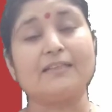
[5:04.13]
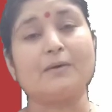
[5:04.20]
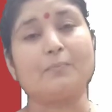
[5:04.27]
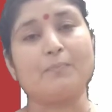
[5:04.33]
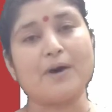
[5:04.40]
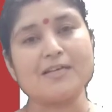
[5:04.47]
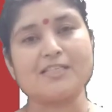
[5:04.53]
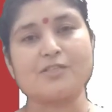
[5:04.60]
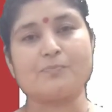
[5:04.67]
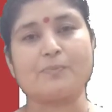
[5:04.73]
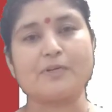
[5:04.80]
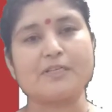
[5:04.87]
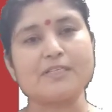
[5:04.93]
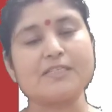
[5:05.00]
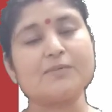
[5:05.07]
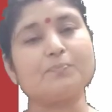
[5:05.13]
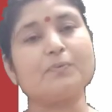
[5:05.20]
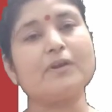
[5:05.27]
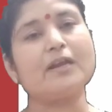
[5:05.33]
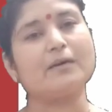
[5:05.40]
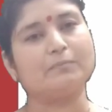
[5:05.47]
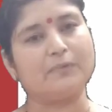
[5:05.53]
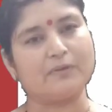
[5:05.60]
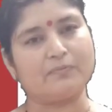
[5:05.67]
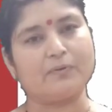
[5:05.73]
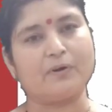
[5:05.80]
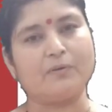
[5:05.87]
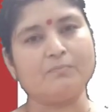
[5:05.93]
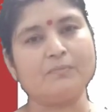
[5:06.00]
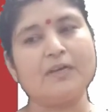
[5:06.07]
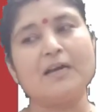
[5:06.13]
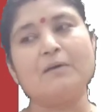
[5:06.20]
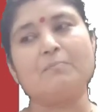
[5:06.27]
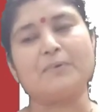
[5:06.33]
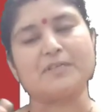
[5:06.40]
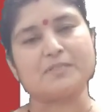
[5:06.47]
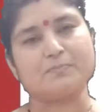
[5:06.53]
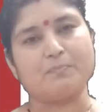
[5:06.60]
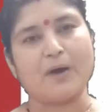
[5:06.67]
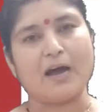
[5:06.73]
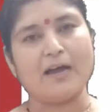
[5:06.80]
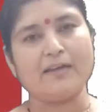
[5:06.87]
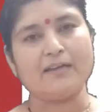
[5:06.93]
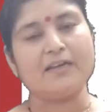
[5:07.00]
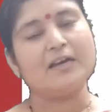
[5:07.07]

the past participle of the form plus by